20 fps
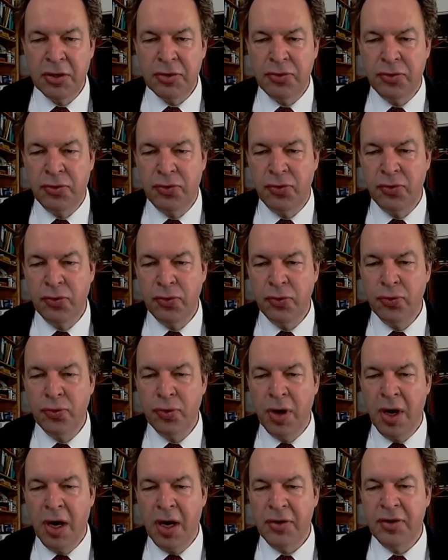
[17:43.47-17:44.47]
to
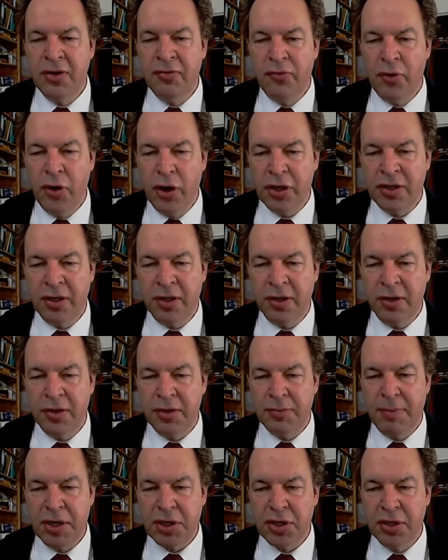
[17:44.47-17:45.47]
the inverter,
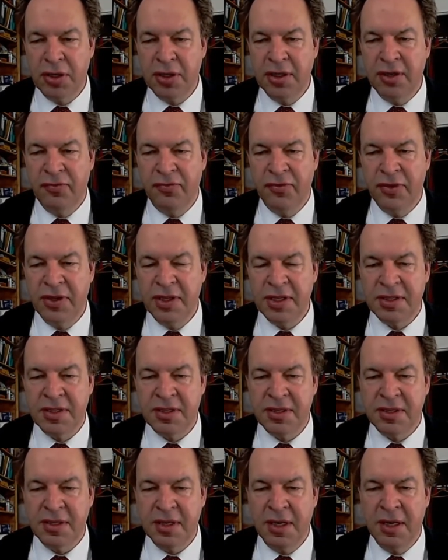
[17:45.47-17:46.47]
especially if
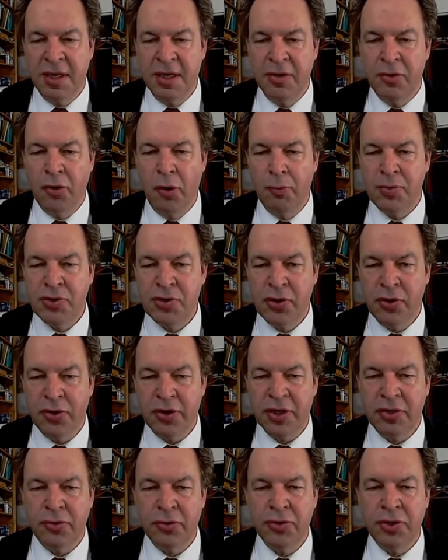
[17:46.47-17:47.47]
it's in open
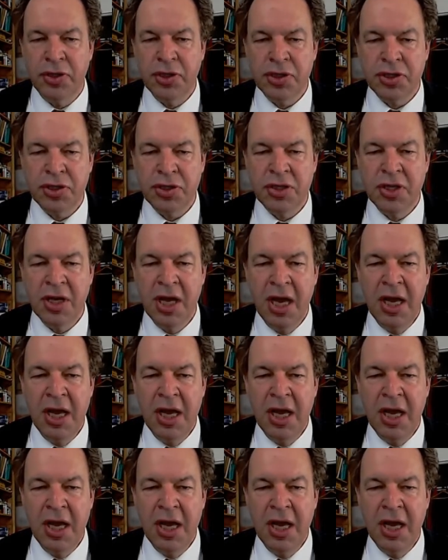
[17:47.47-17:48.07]
circuit conditions.